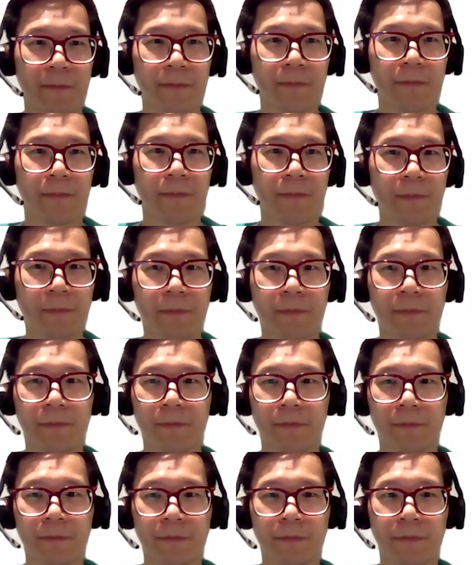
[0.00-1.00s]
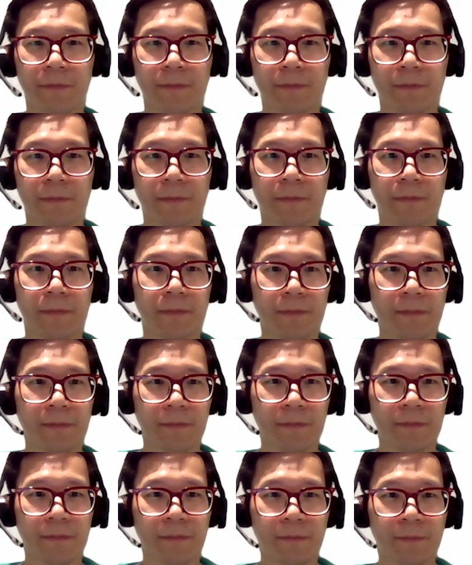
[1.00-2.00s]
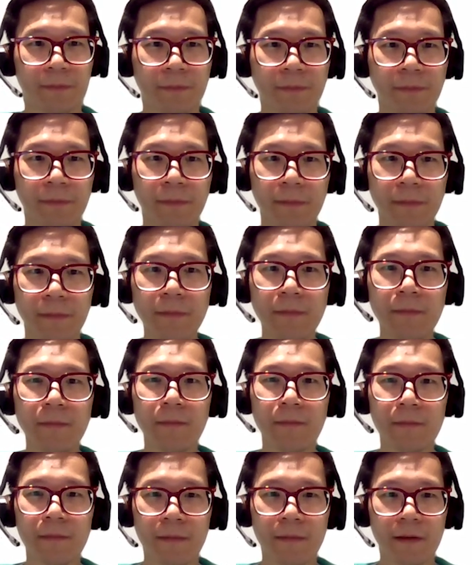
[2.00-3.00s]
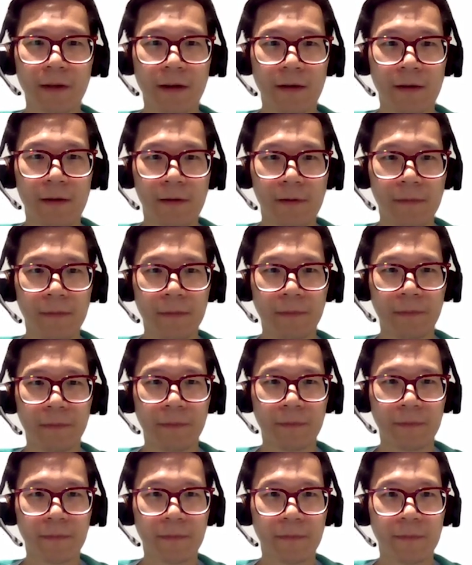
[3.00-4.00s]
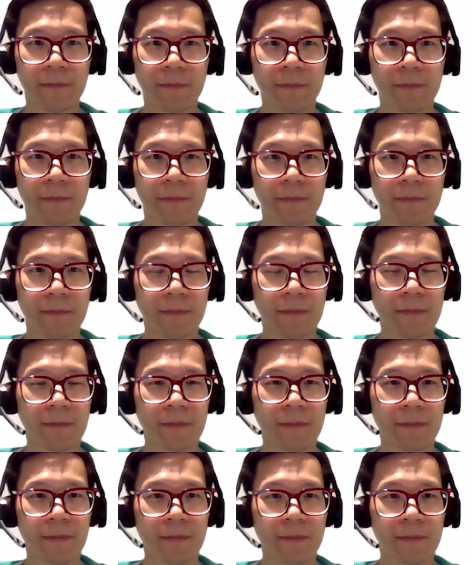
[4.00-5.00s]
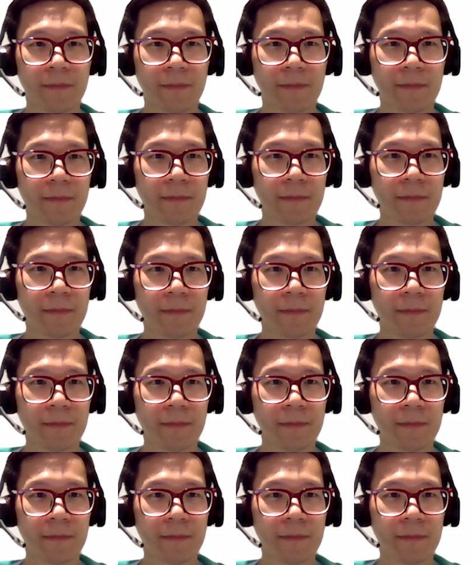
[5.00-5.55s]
This person isn't speaking.